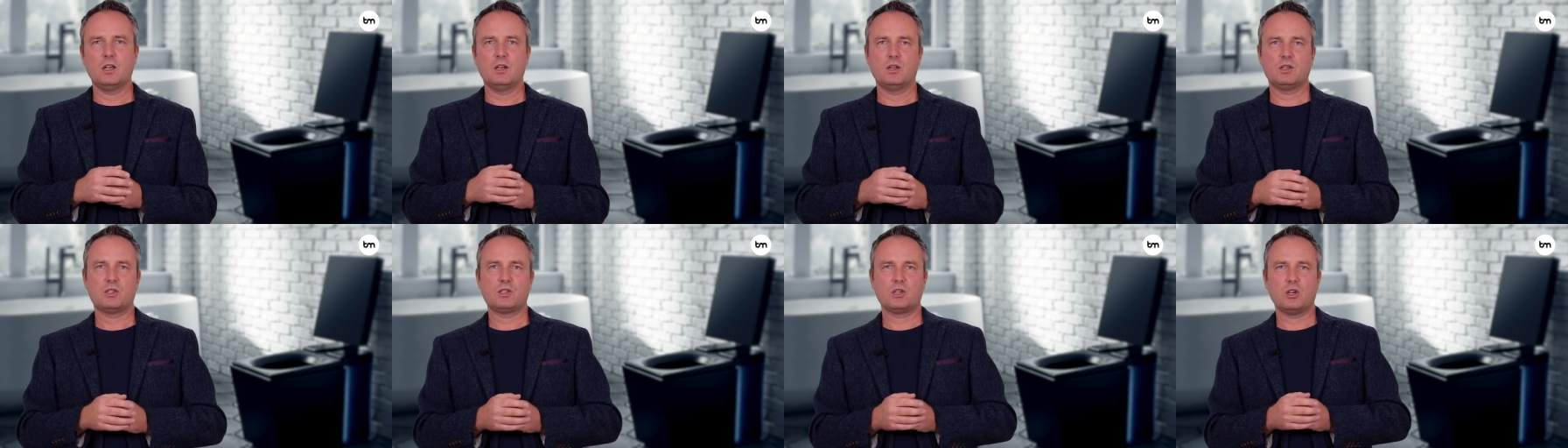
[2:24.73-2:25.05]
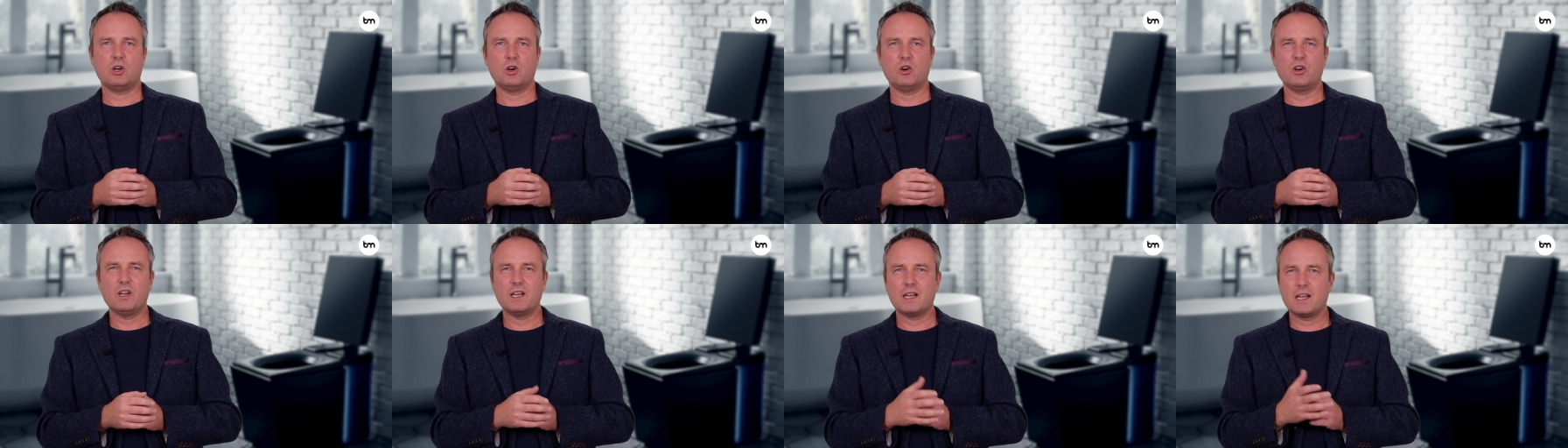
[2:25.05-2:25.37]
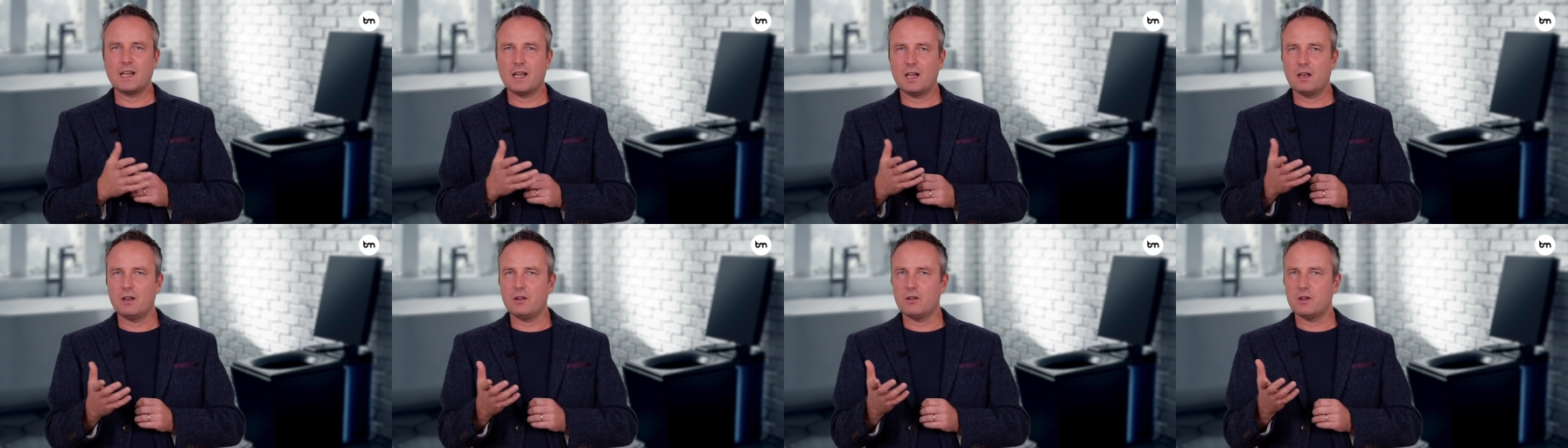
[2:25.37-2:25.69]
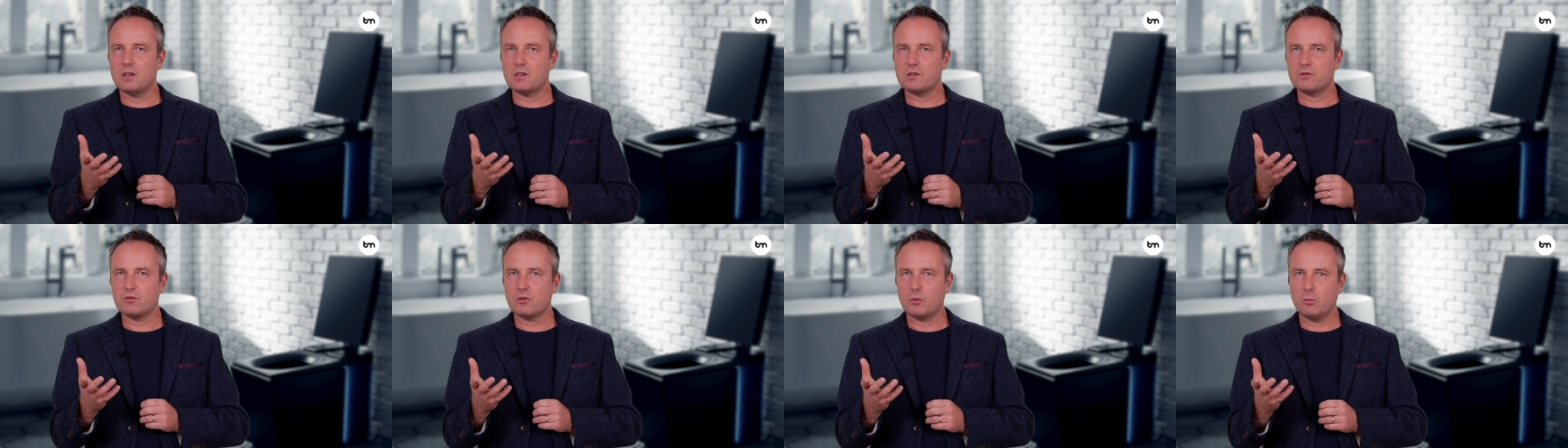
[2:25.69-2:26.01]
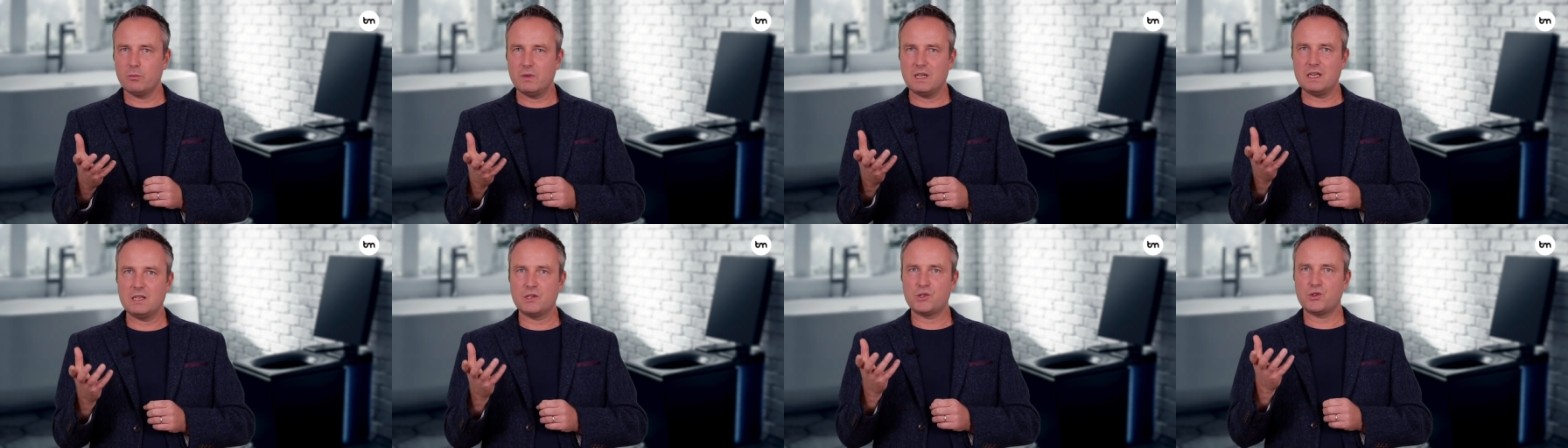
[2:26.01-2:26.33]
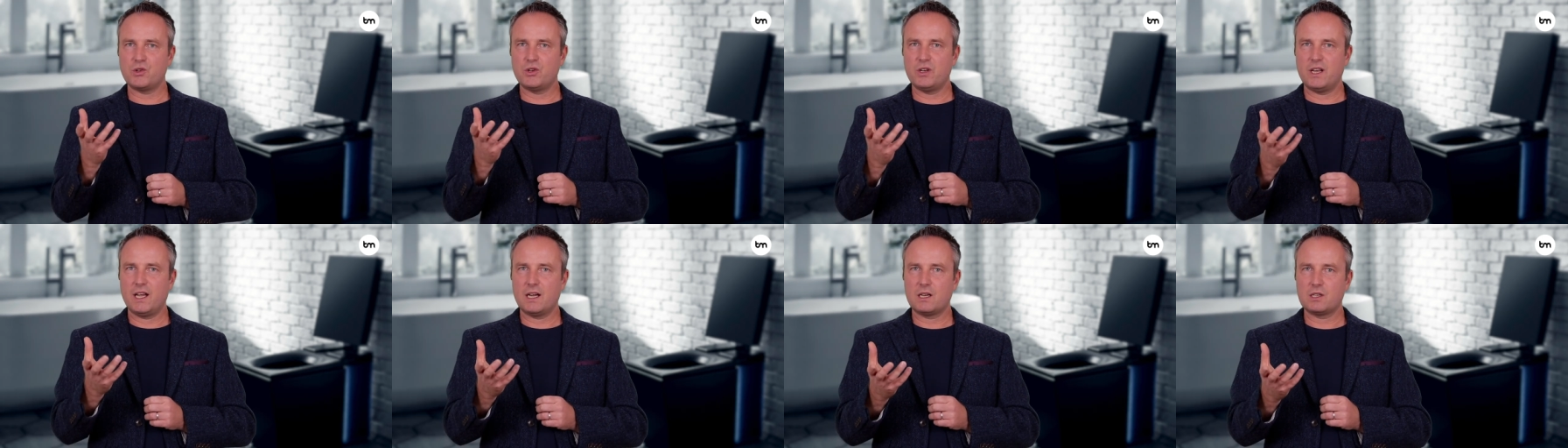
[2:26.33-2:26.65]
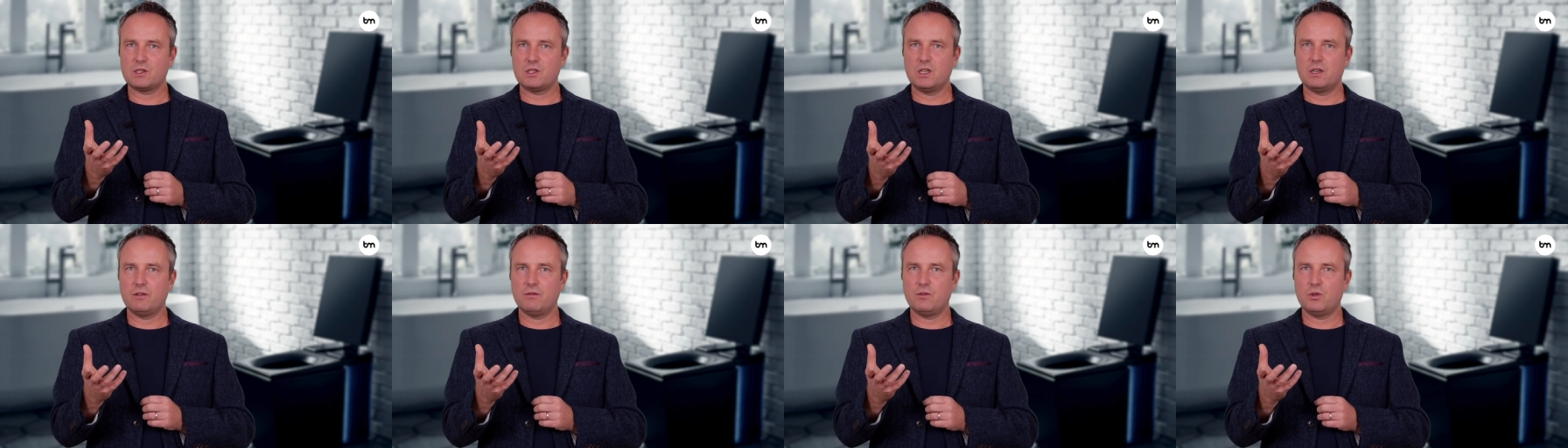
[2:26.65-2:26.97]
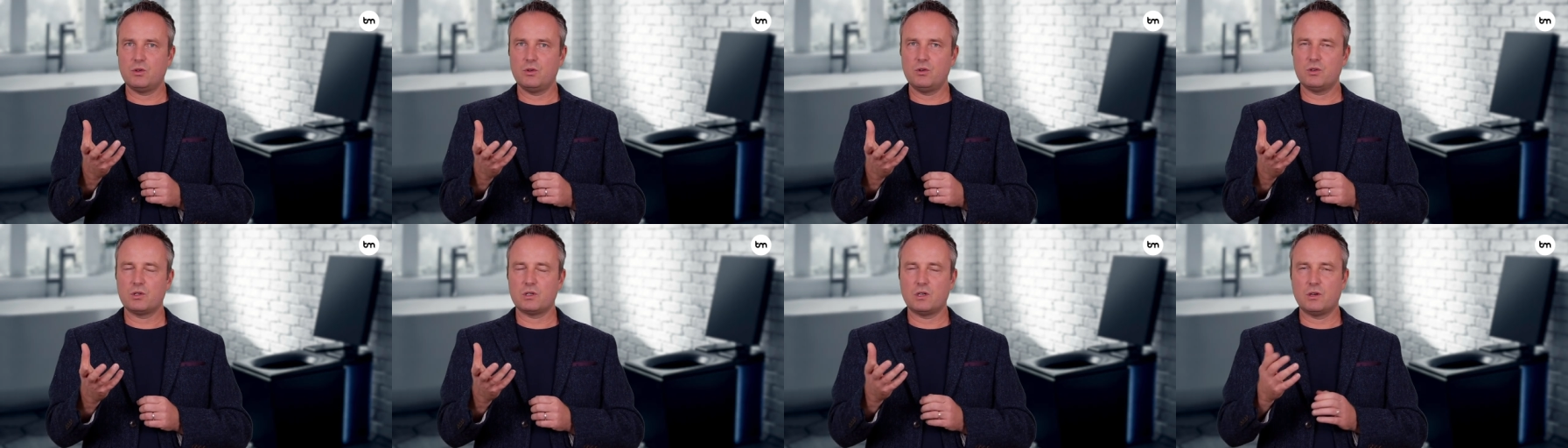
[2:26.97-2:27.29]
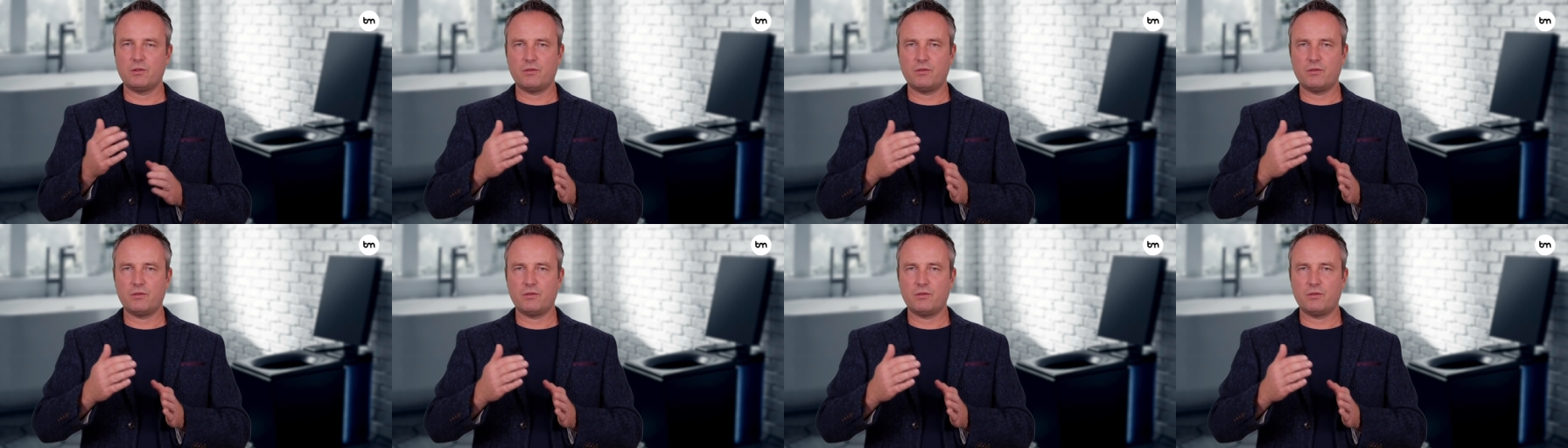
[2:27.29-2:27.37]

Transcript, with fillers: So again, this for me is the next evolution.